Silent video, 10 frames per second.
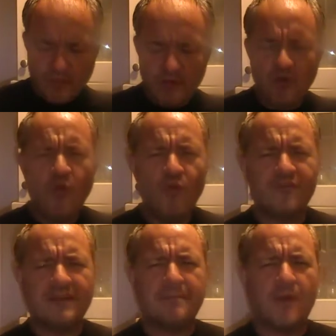
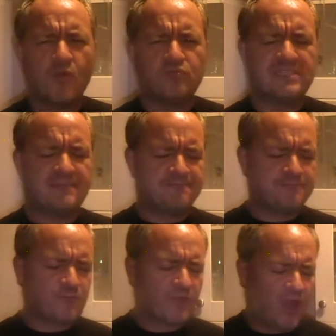lovely malty
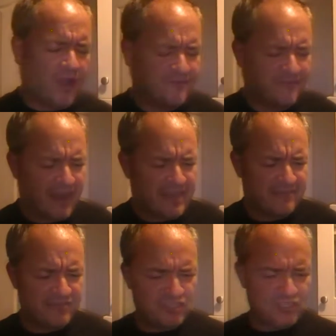uh,
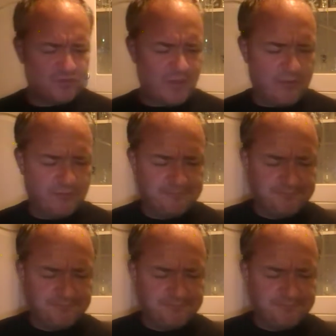flavours as well.